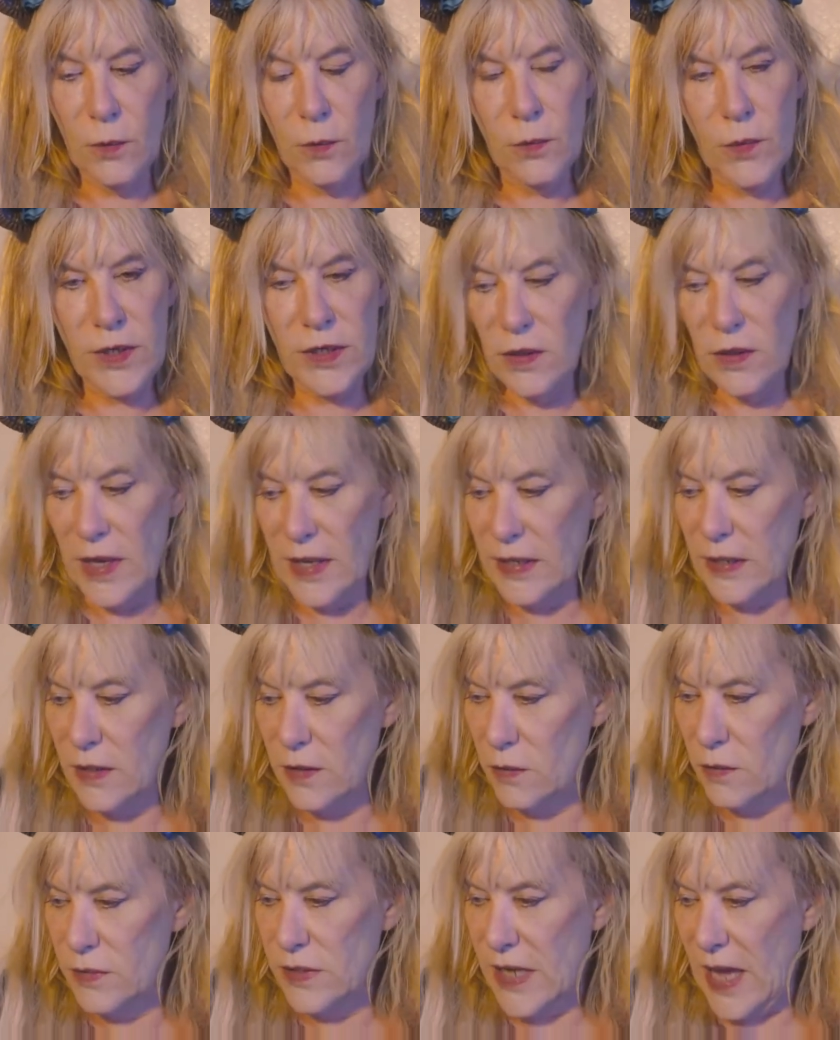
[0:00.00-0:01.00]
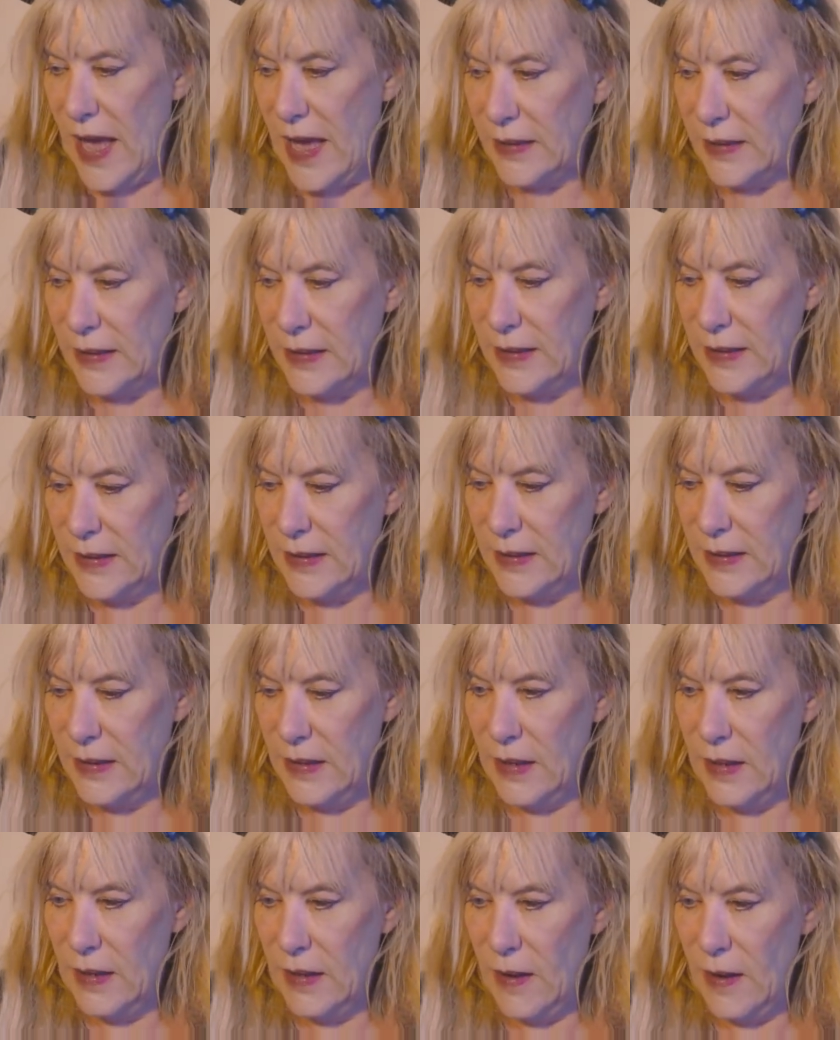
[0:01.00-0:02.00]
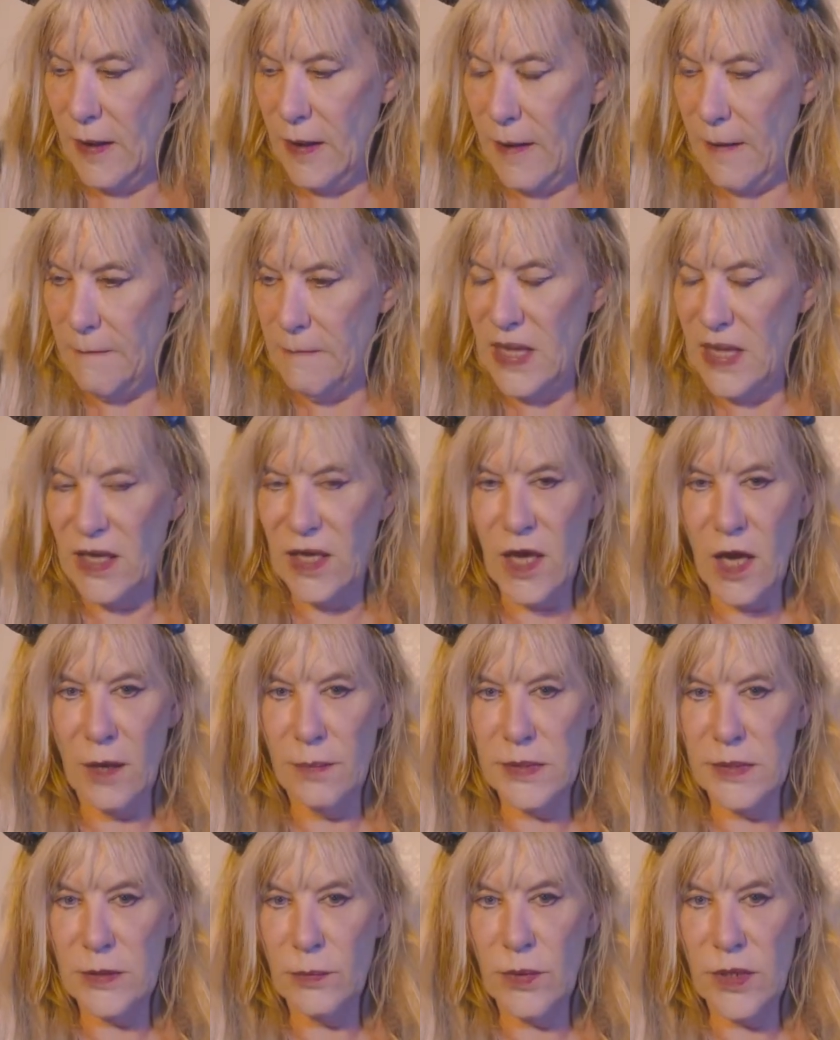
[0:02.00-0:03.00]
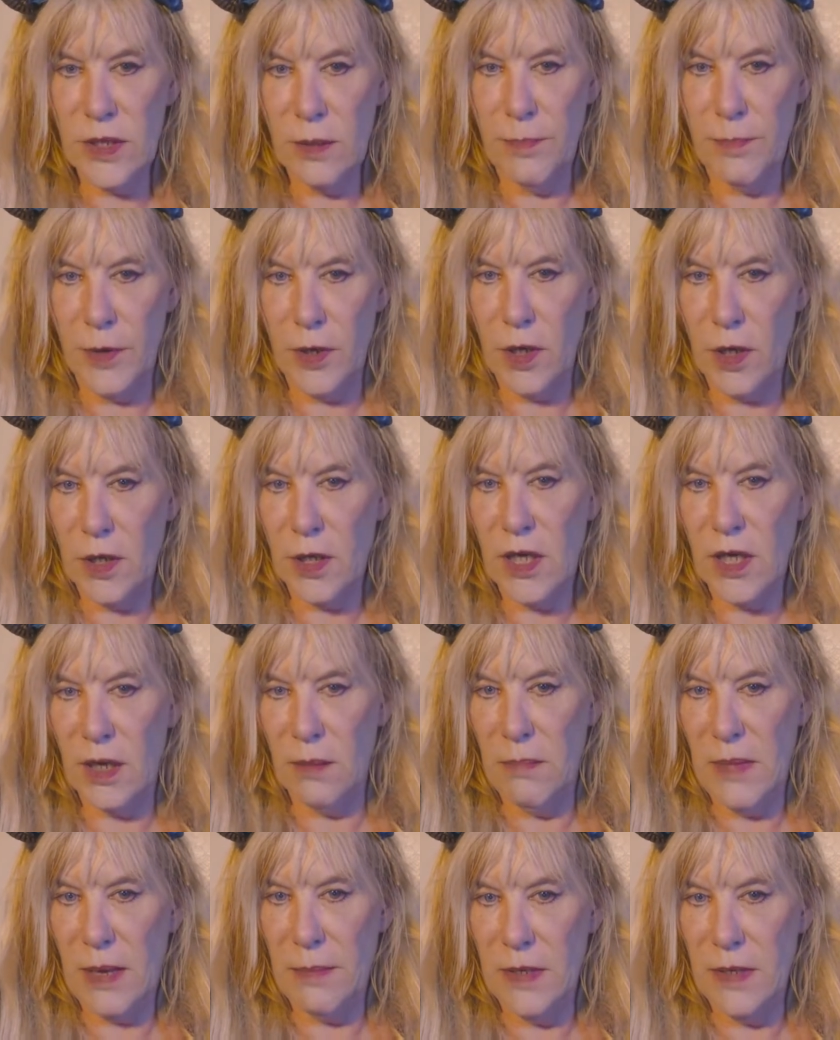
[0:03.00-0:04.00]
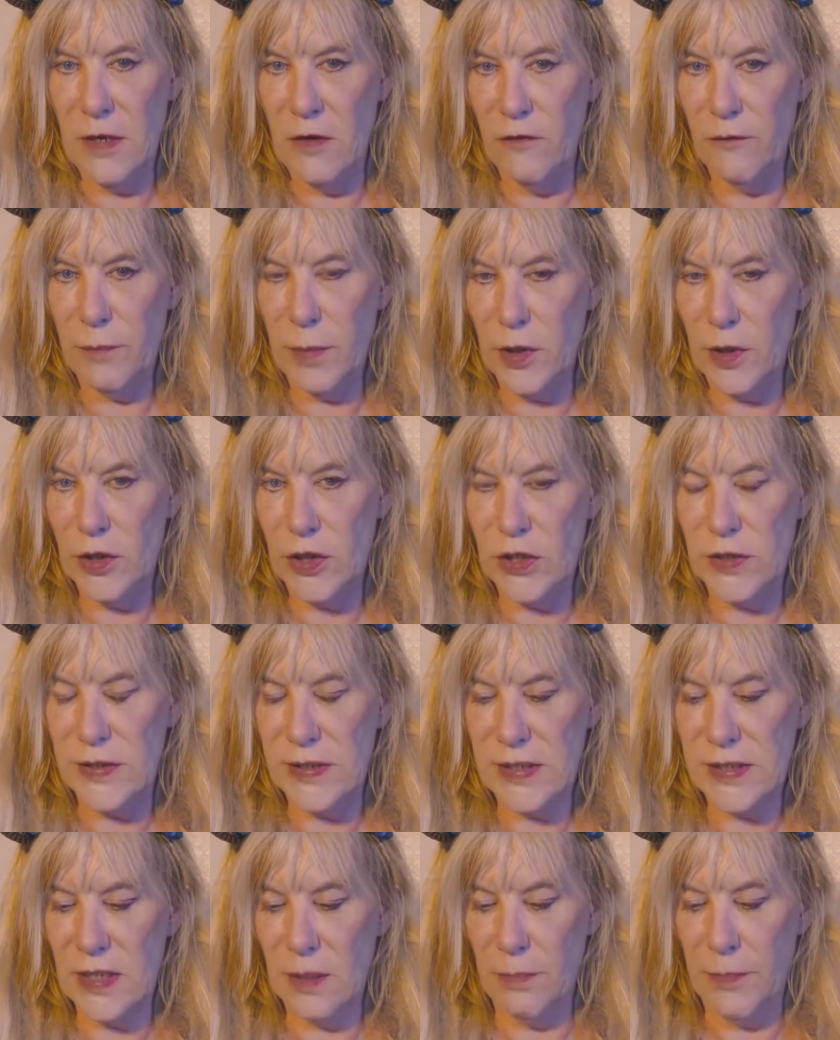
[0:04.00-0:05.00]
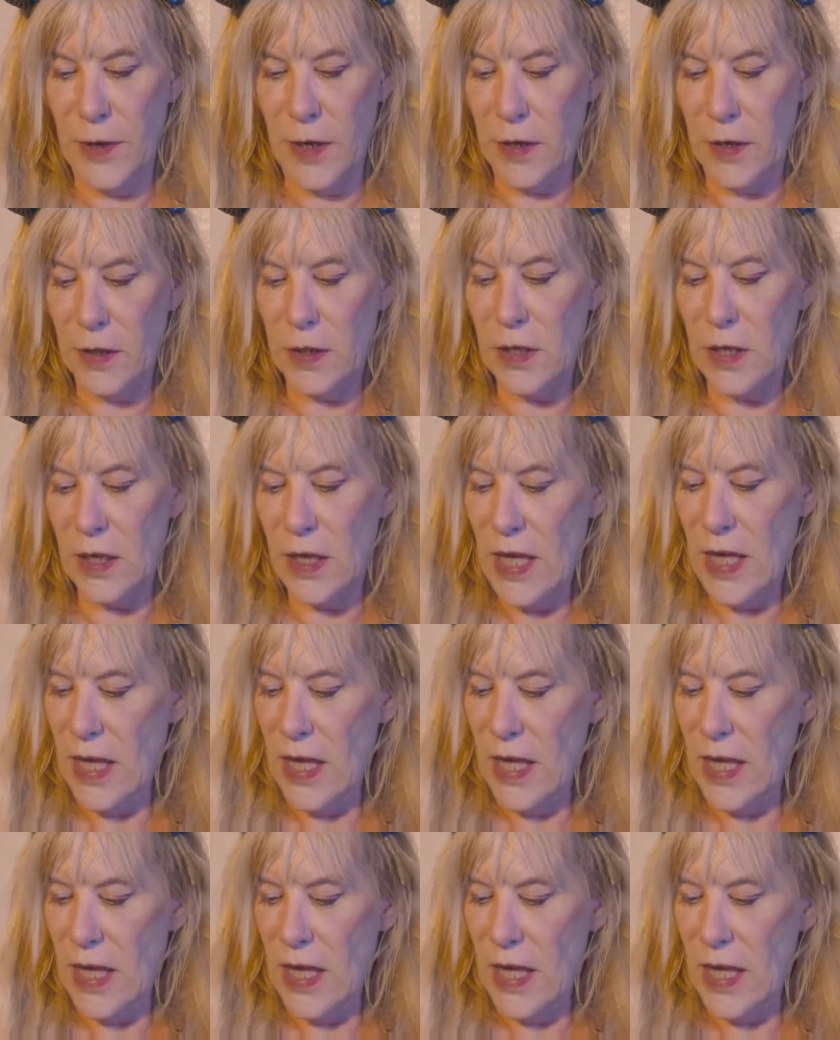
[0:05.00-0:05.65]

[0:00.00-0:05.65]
when you get a new deck, it comes with a book, and maybe you've purchased the book,